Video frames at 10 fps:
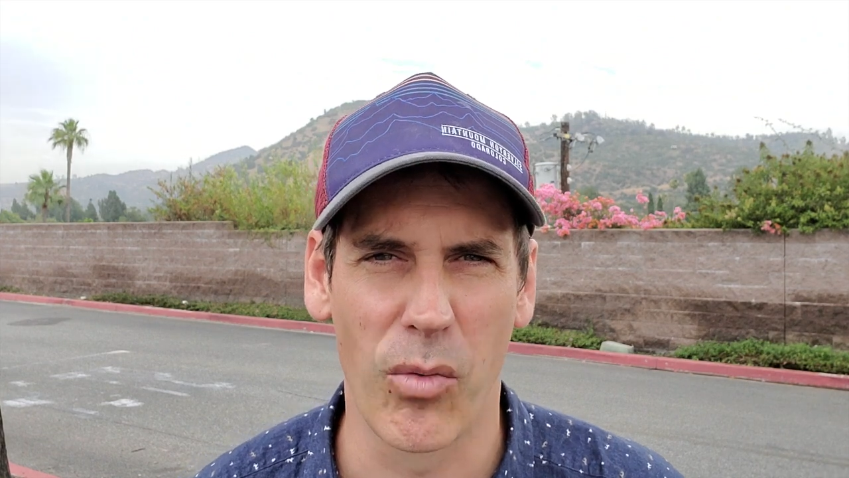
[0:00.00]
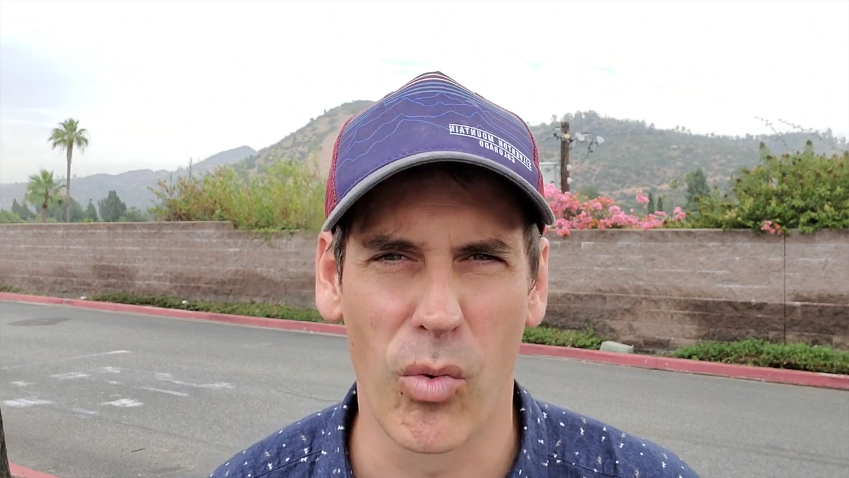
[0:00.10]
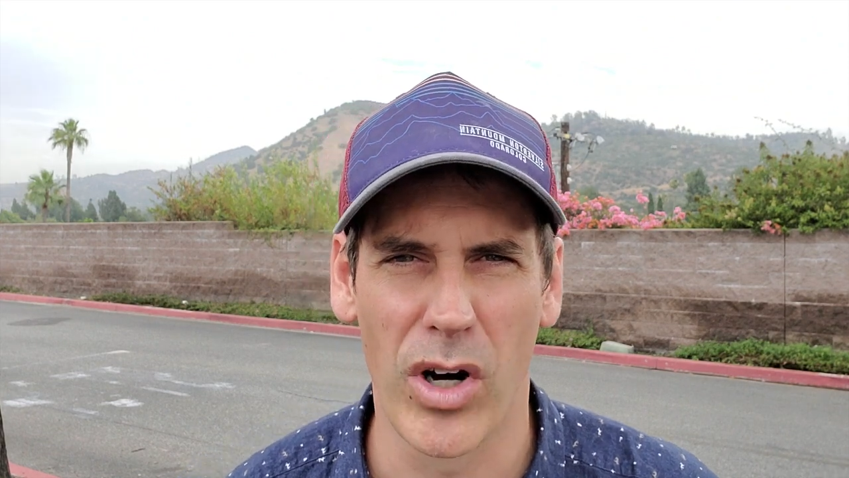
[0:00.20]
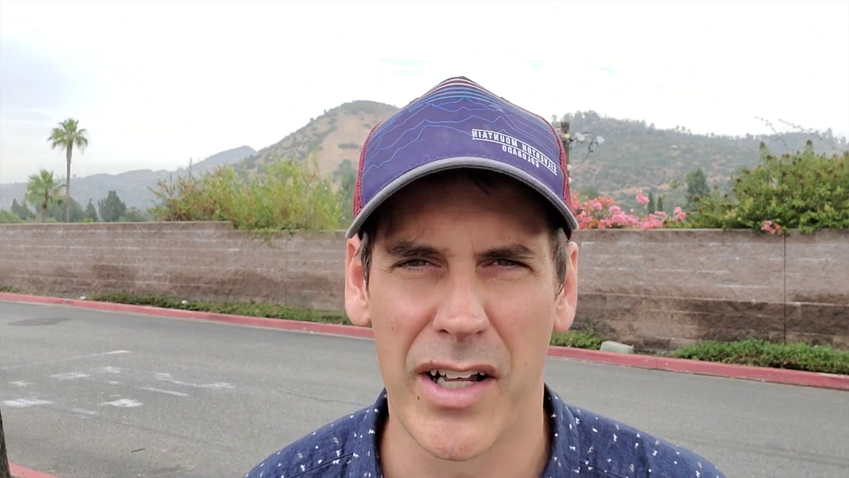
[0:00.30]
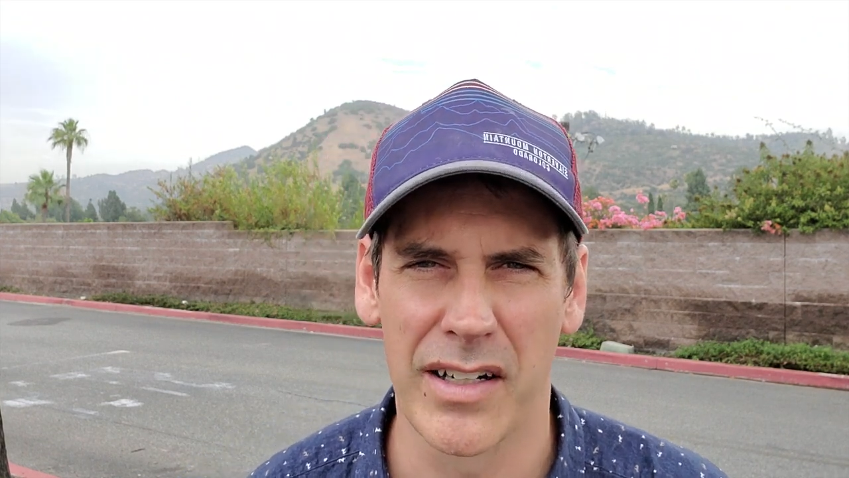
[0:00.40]

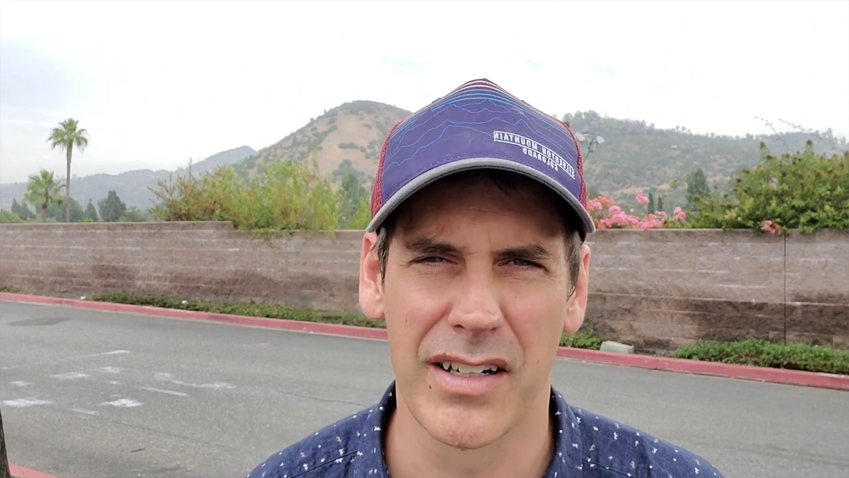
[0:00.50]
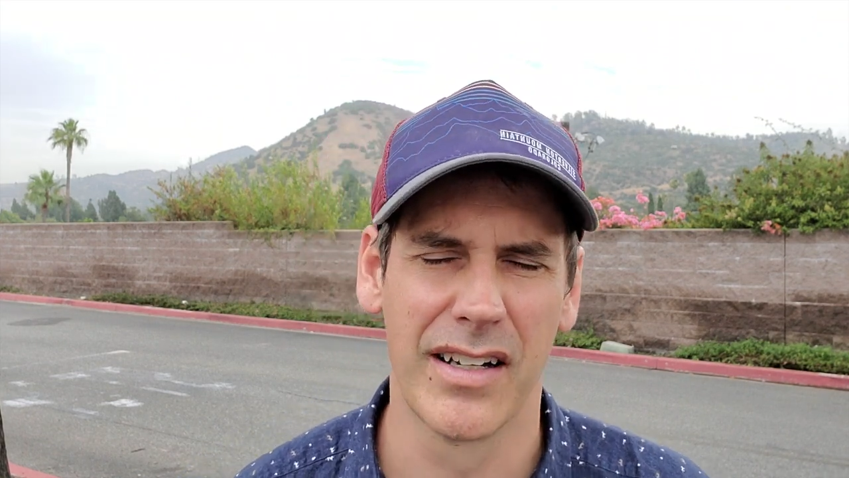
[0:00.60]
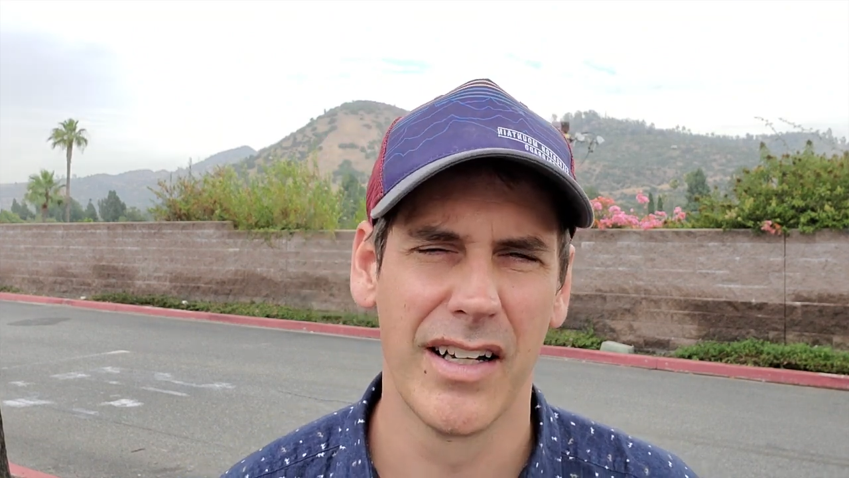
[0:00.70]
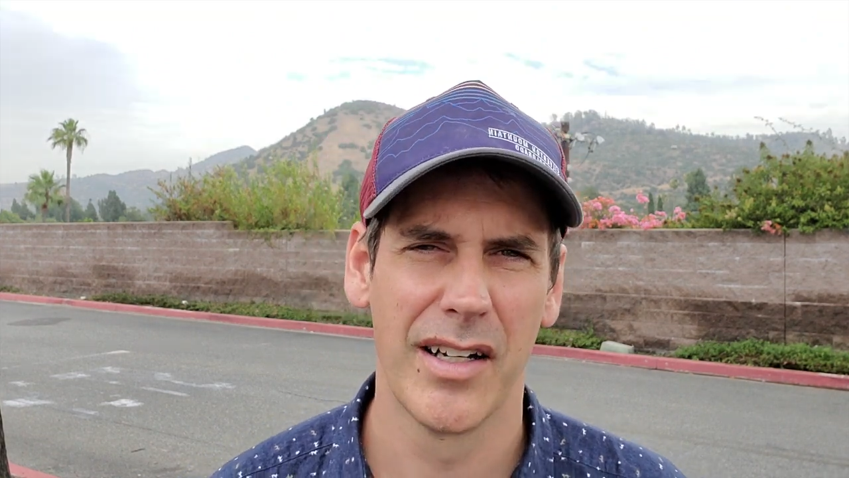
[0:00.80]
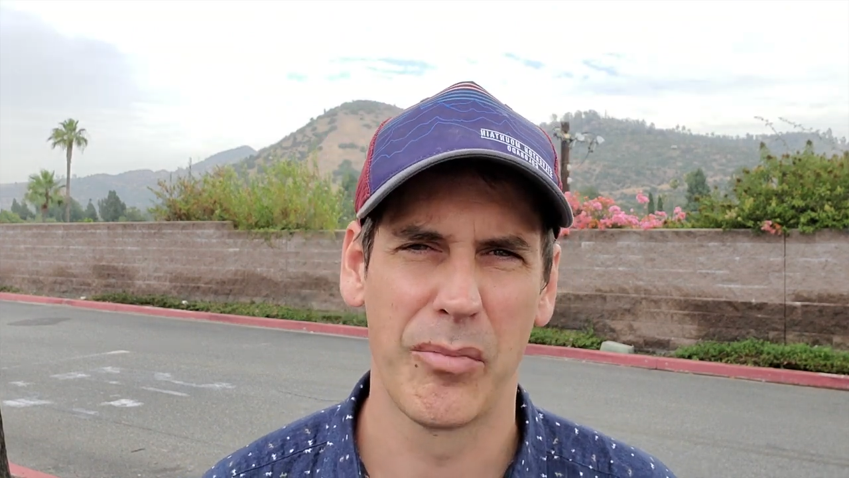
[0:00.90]

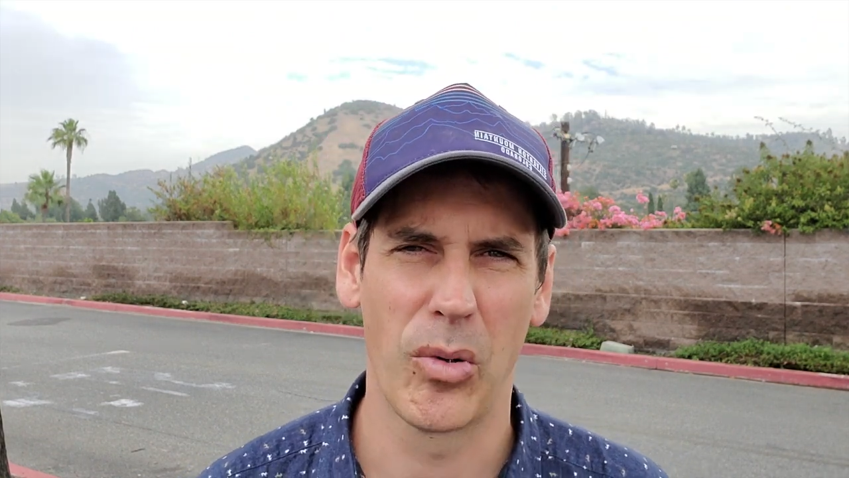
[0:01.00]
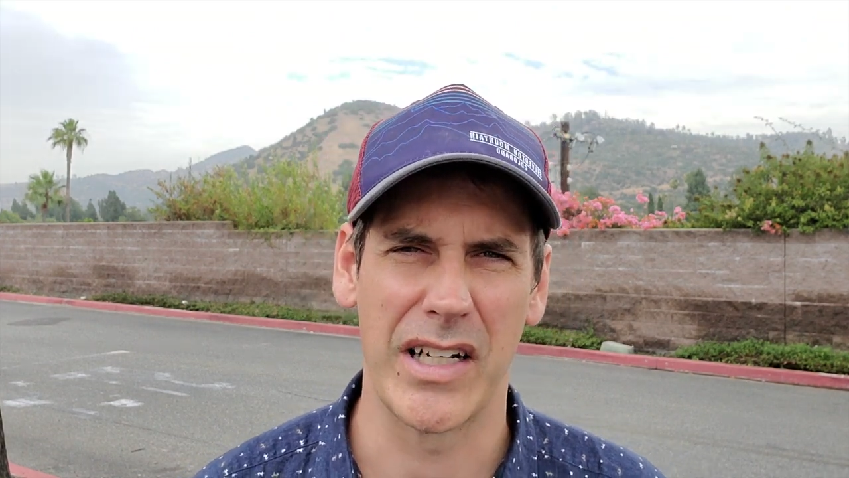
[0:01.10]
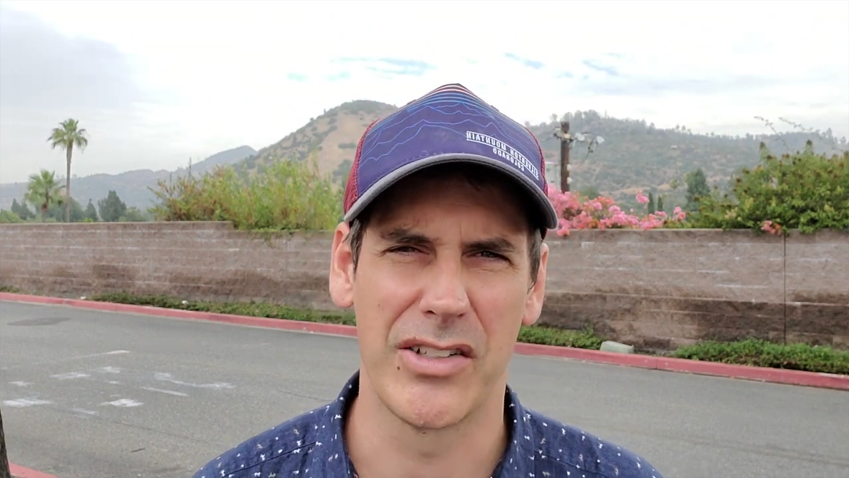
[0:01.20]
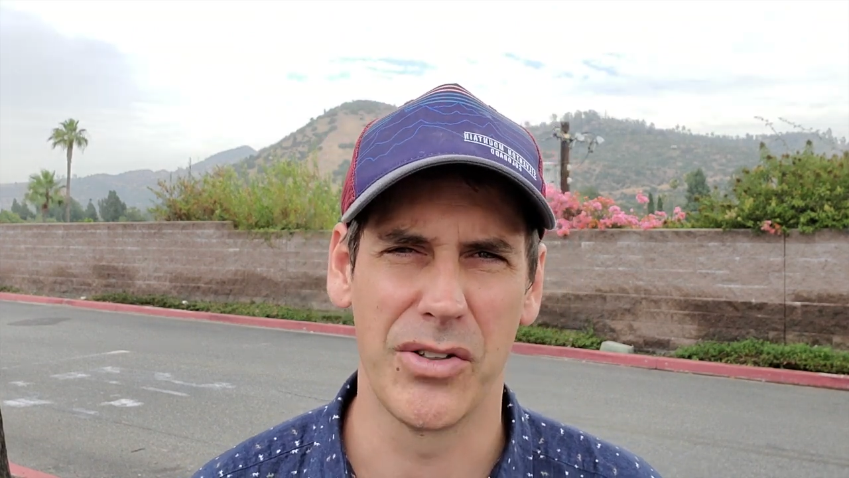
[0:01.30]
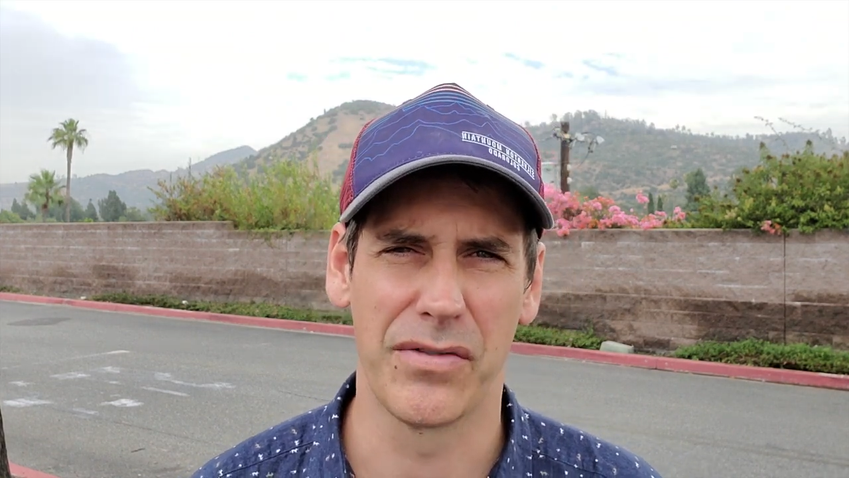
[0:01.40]

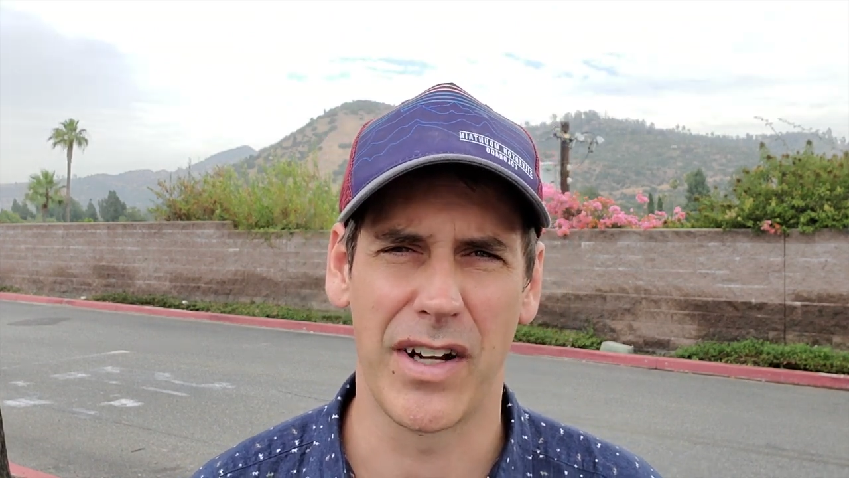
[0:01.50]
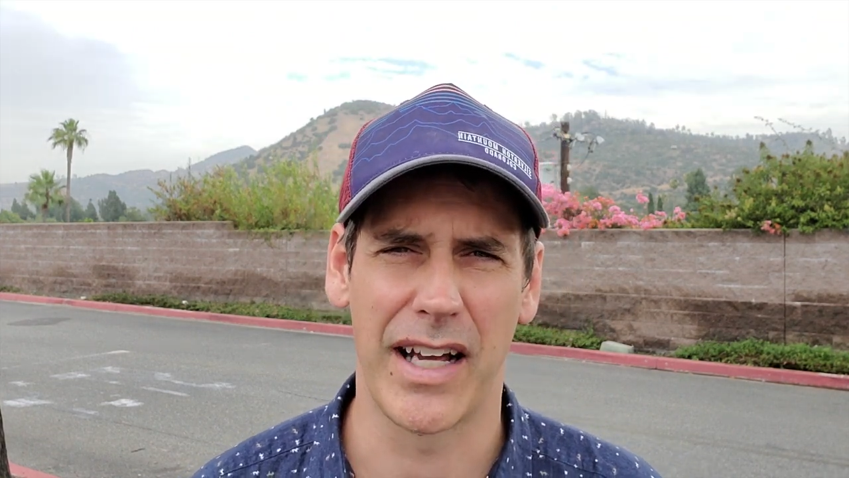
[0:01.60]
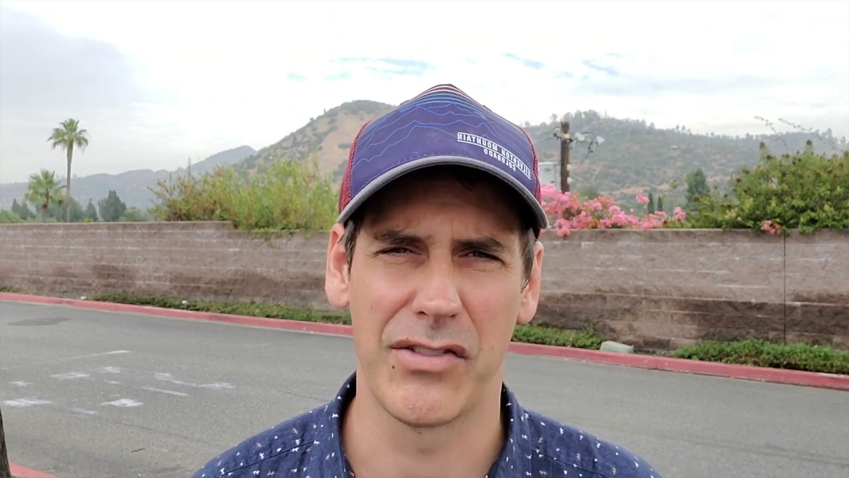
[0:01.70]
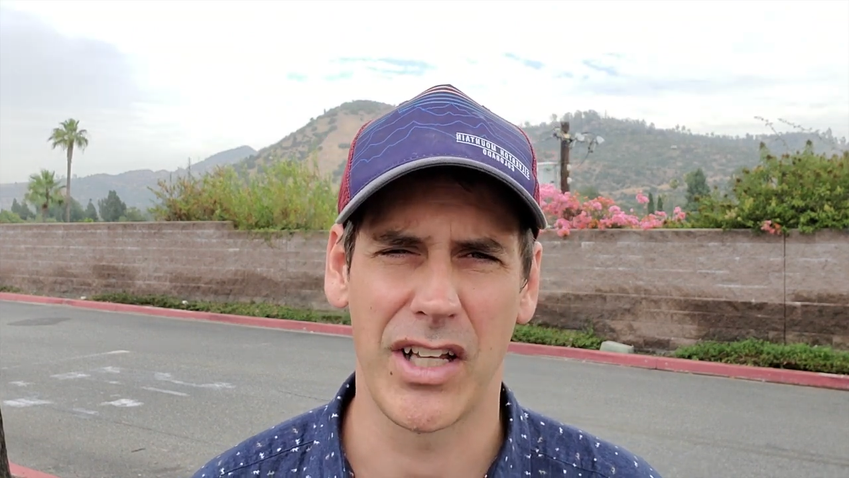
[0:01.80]
1.25